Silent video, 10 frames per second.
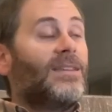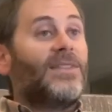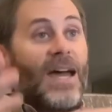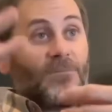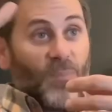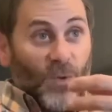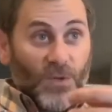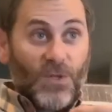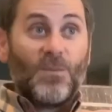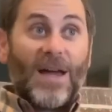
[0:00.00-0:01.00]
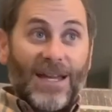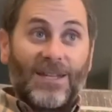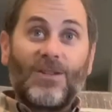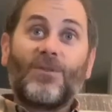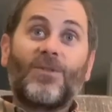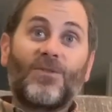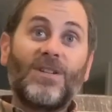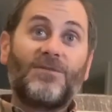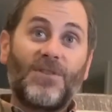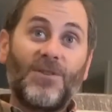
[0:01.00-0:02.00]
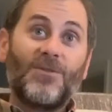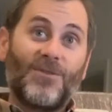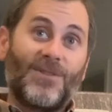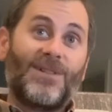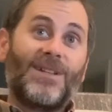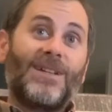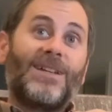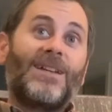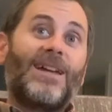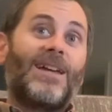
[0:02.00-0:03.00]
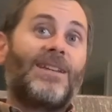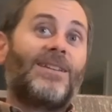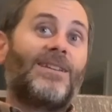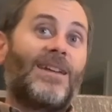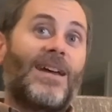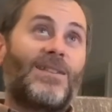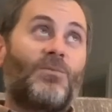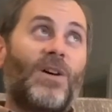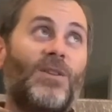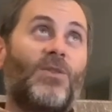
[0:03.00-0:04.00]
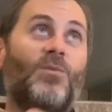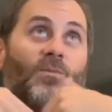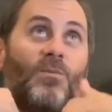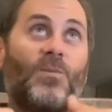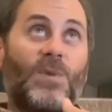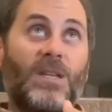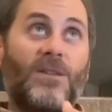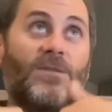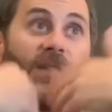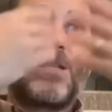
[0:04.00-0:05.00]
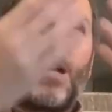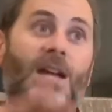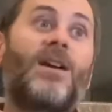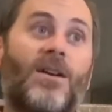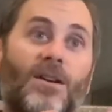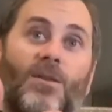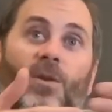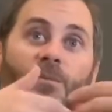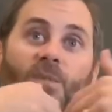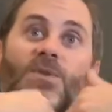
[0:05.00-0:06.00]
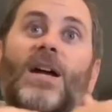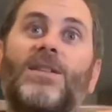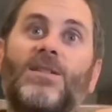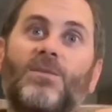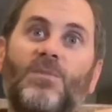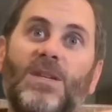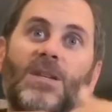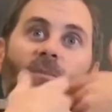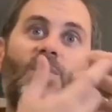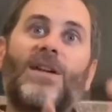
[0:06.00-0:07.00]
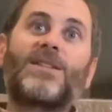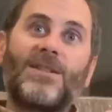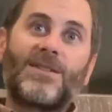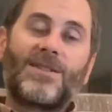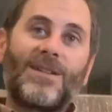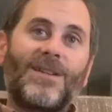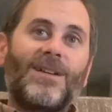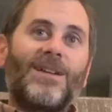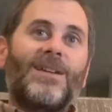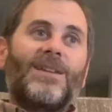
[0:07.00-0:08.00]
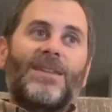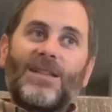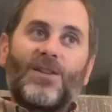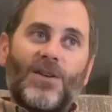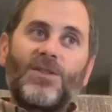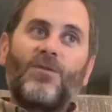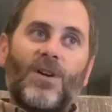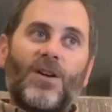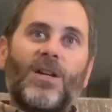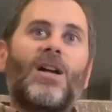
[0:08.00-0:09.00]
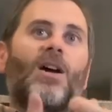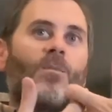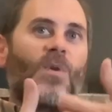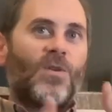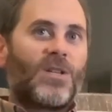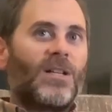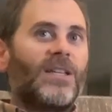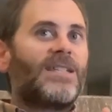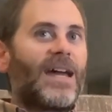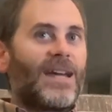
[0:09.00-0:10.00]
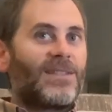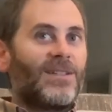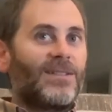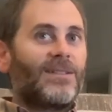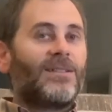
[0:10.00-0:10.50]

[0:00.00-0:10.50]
that pulls you back into your own grief too. And as one who gives care or tries to be a presence, that's also very emotionally taxing,